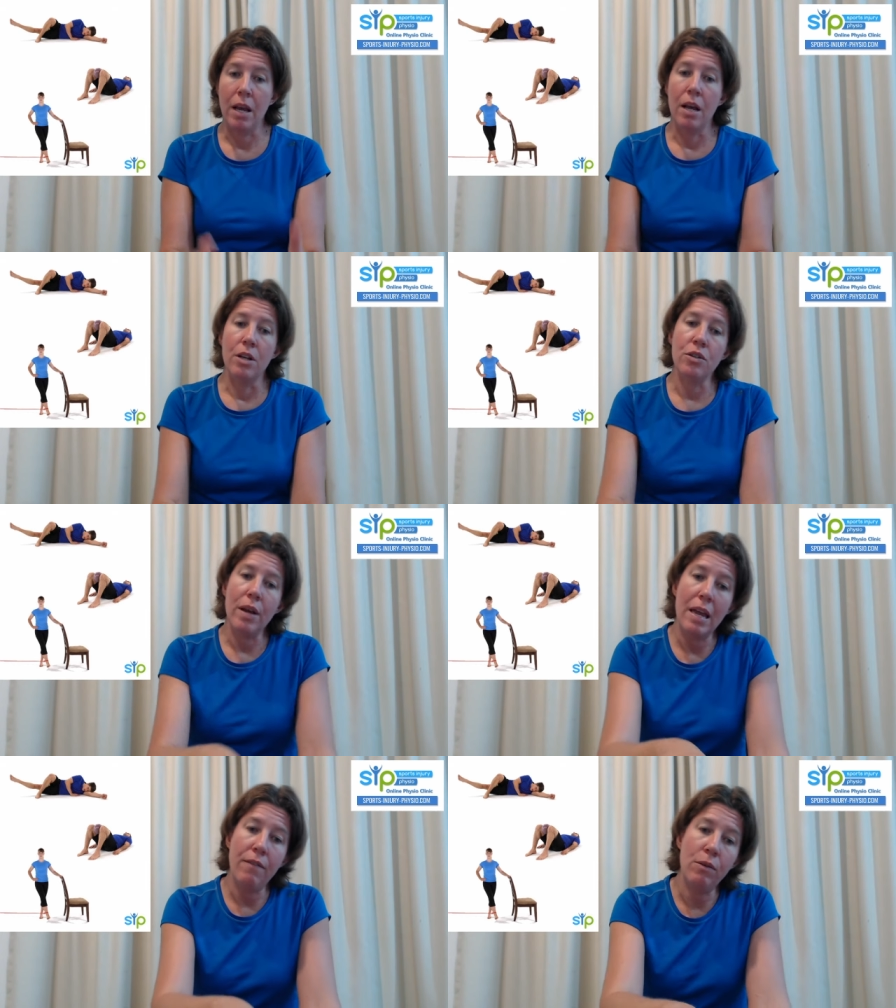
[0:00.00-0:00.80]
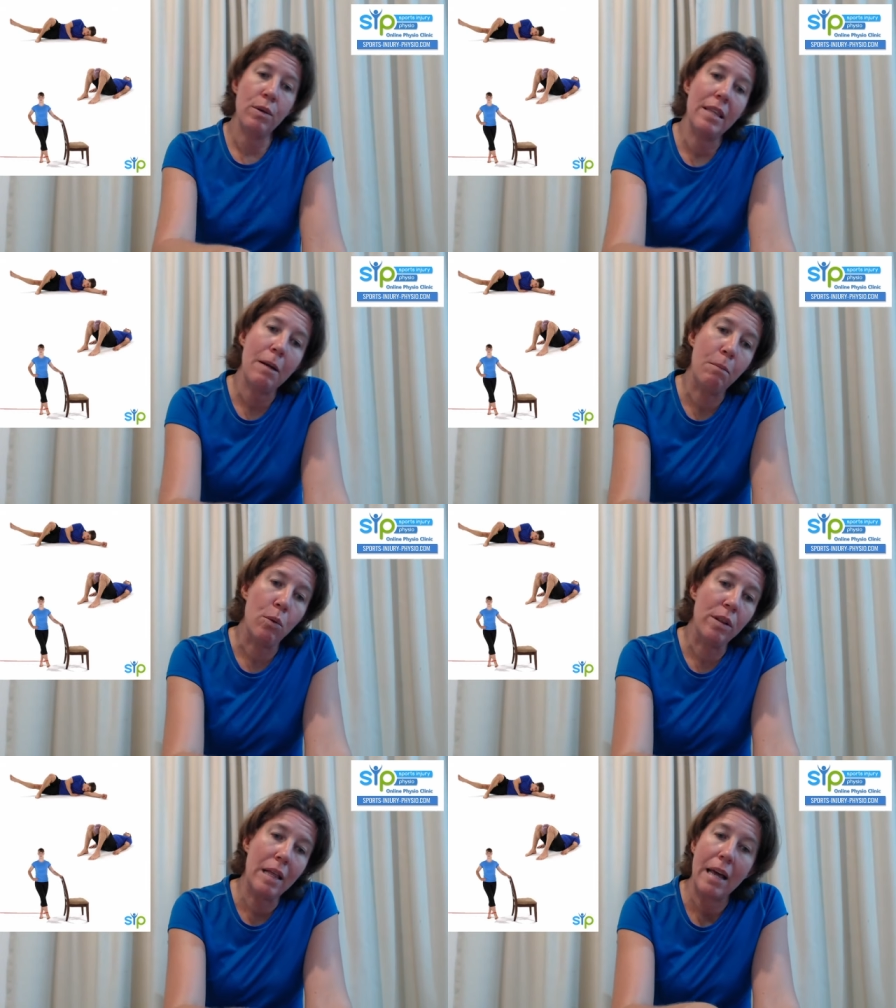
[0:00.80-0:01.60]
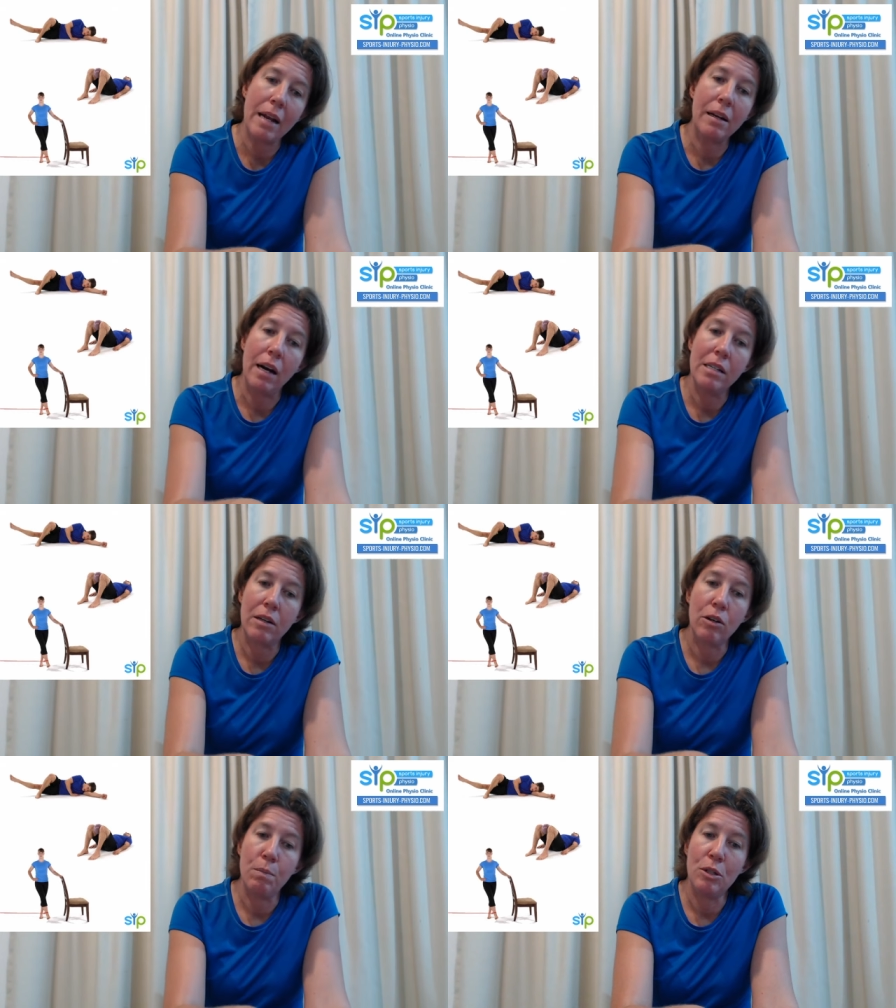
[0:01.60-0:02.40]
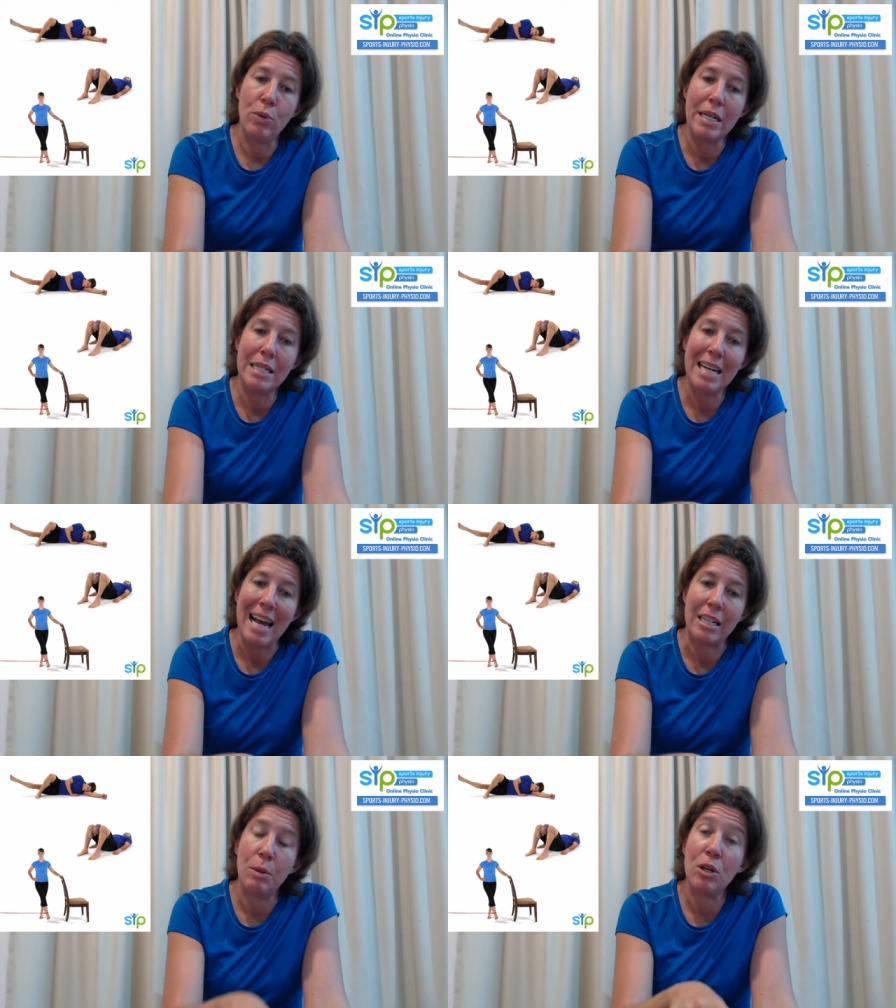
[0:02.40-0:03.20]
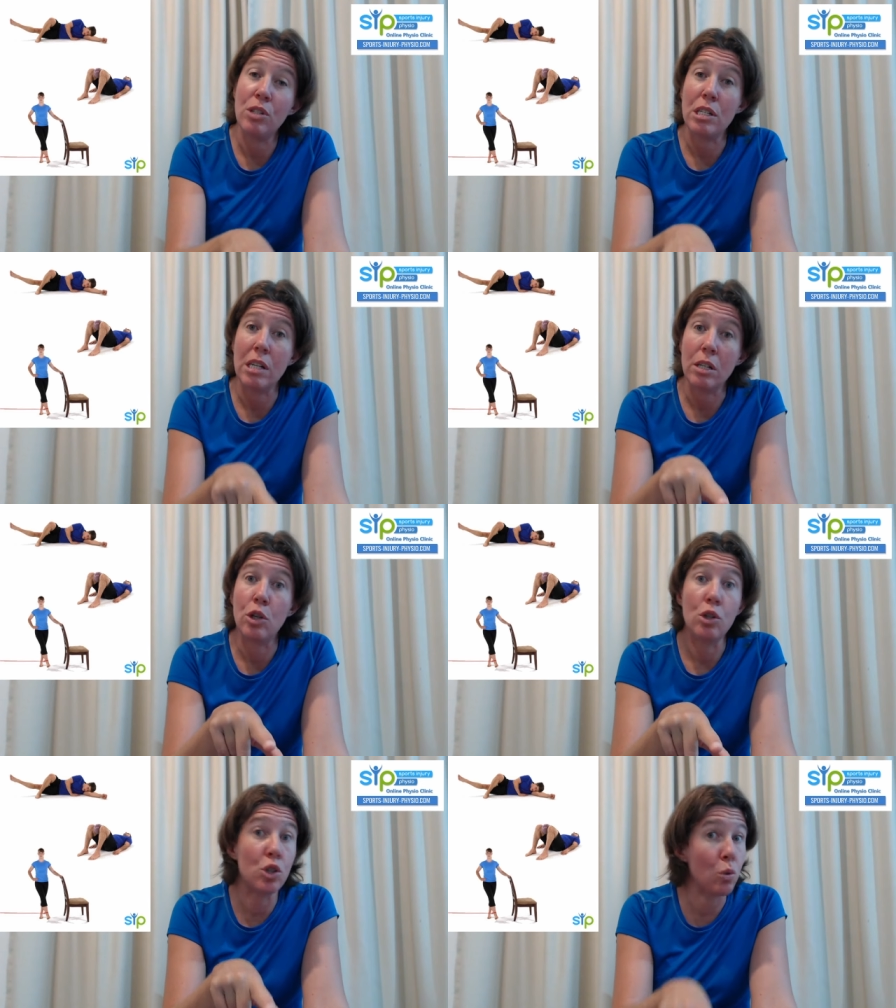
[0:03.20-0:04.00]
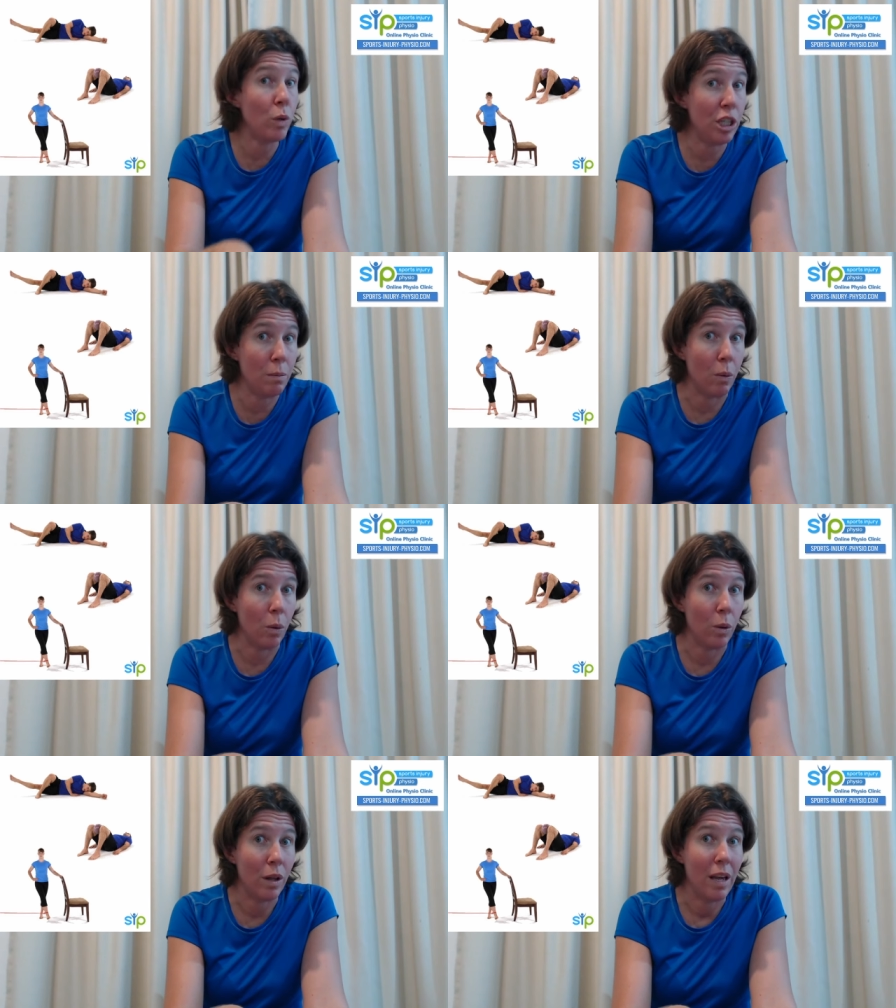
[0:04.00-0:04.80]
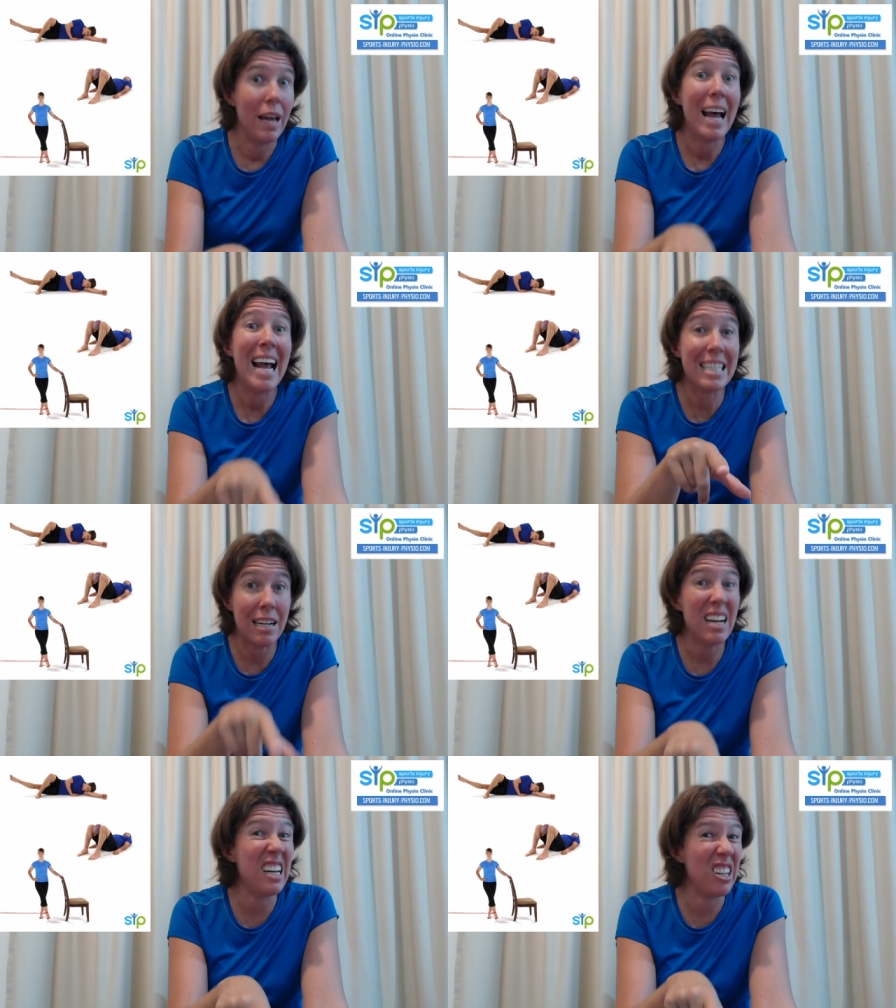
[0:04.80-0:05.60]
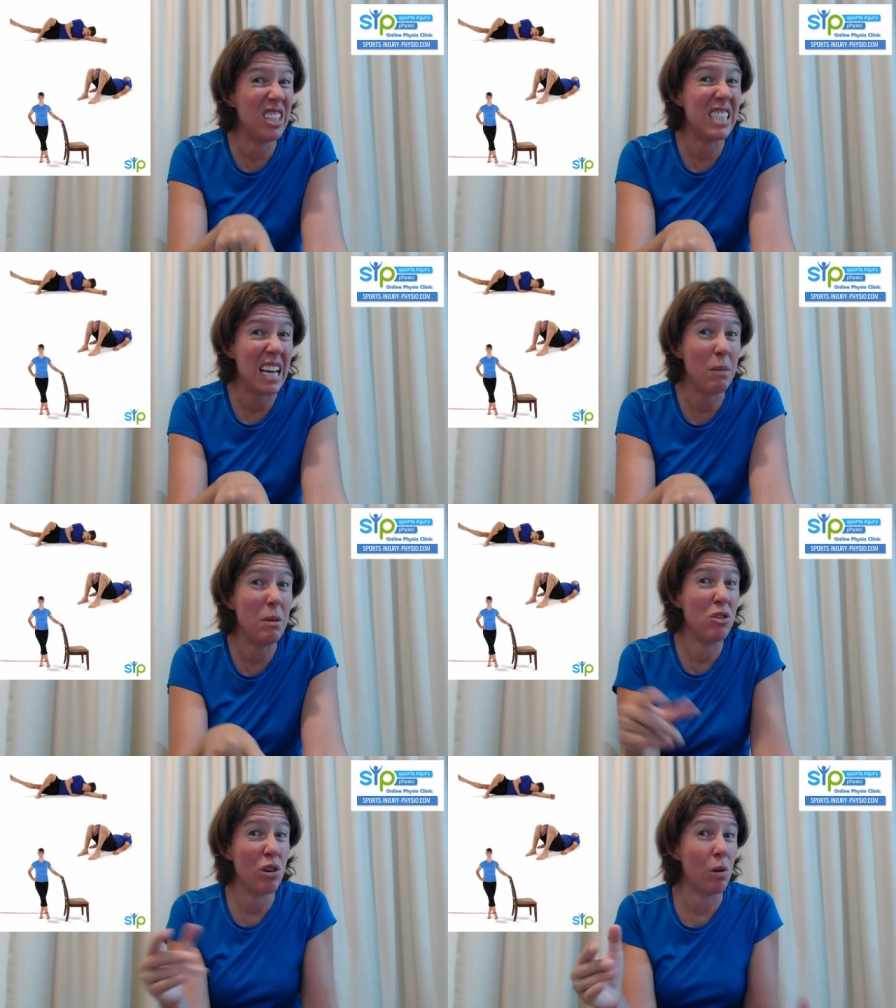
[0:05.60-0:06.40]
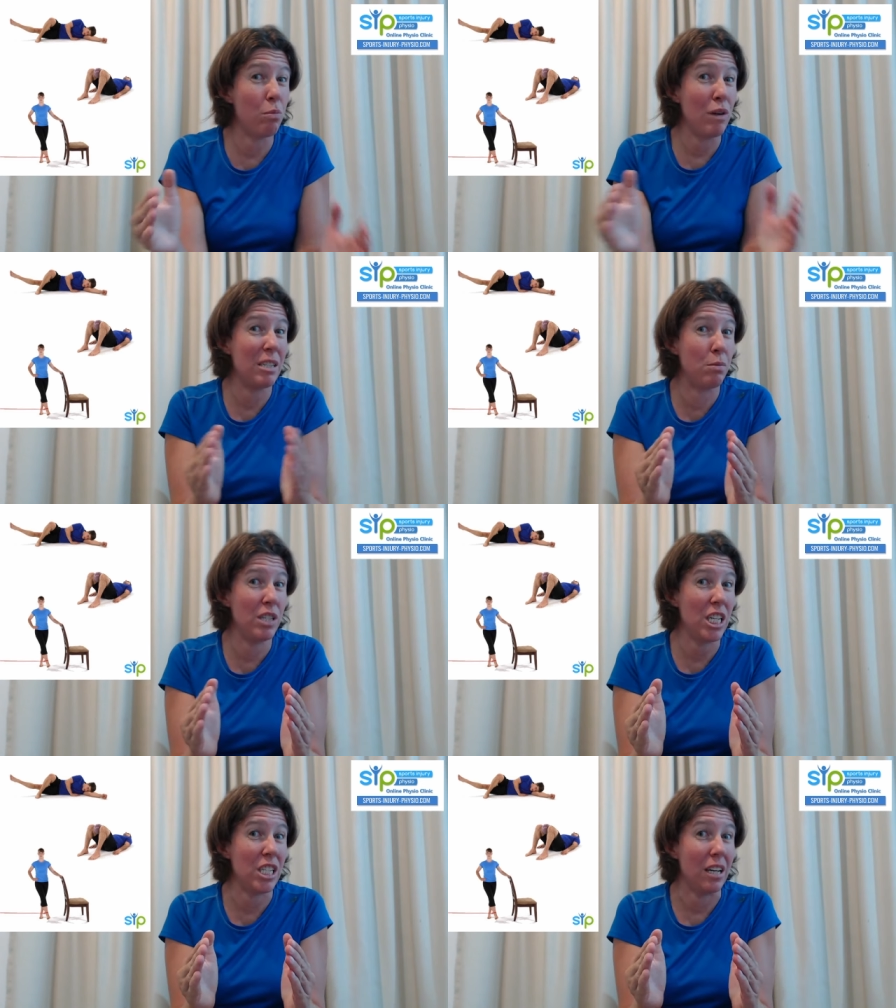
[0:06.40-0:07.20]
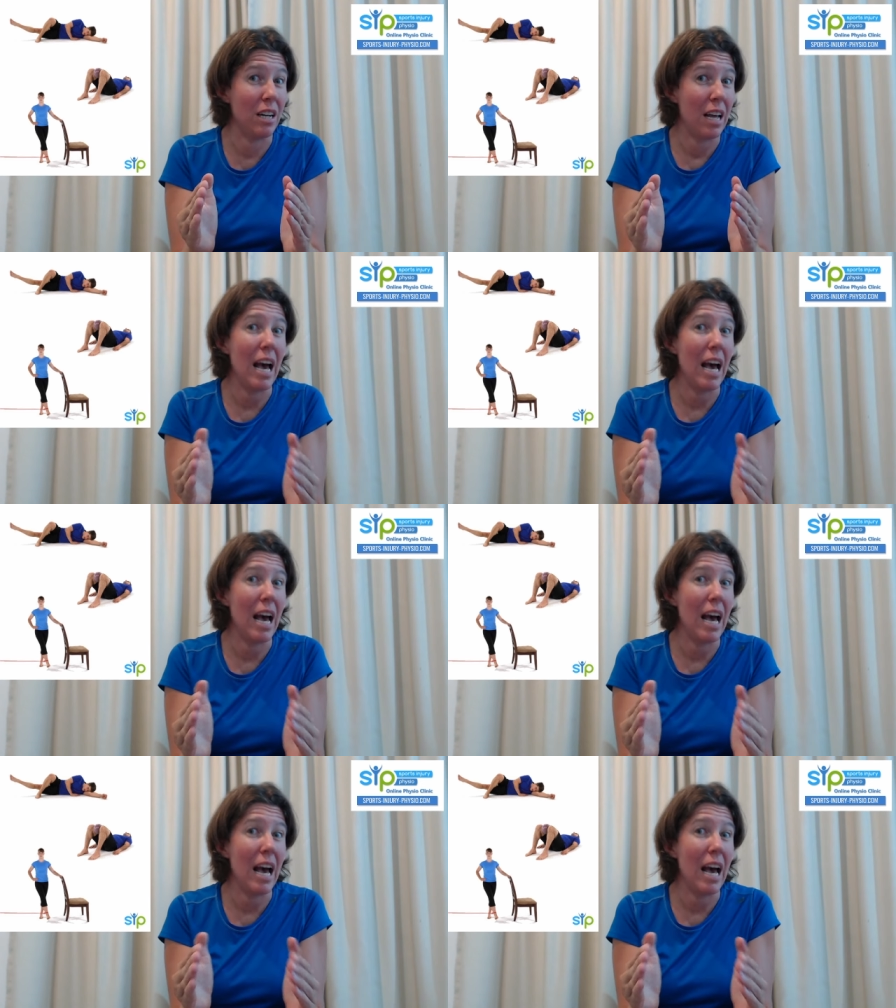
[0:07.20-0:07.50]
So even with that ball that that guy's got between his legs, because it's such a squishy ball, it's likely going to take him into a compressed position.